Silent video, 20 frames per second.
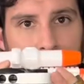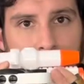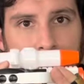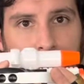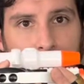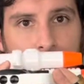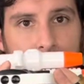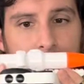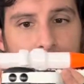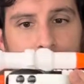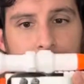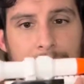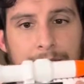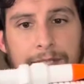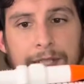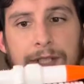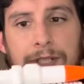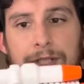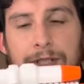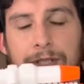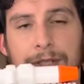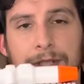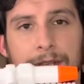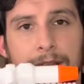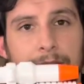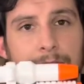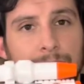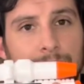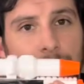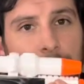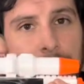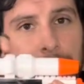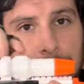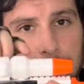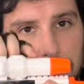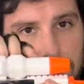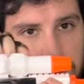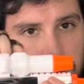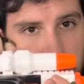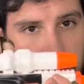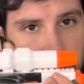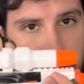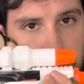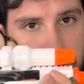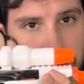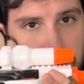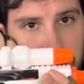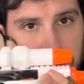It is essentially a rifle scope